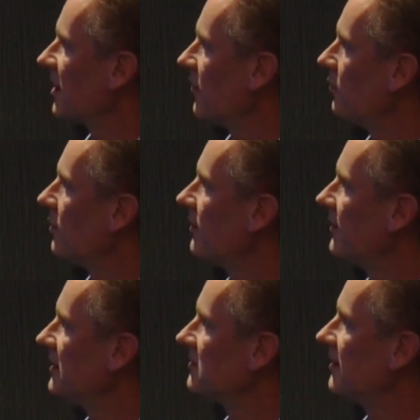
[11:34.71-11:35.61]
So
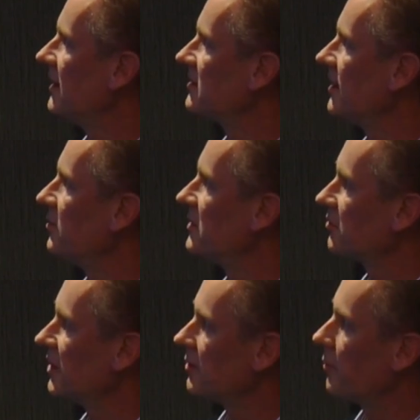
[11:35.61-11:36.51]
these lipids
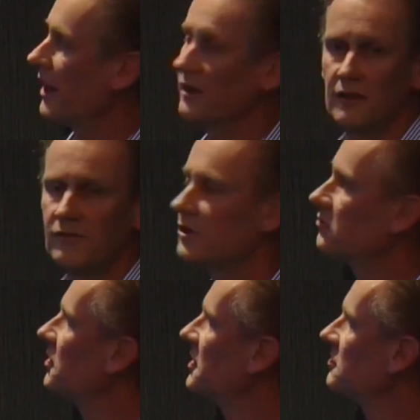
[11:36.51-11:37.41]
are independent of the
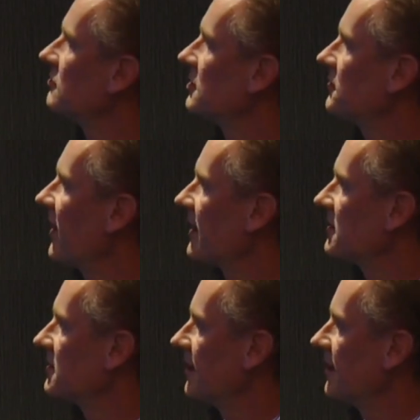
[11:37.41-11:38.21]
traditional risk factors.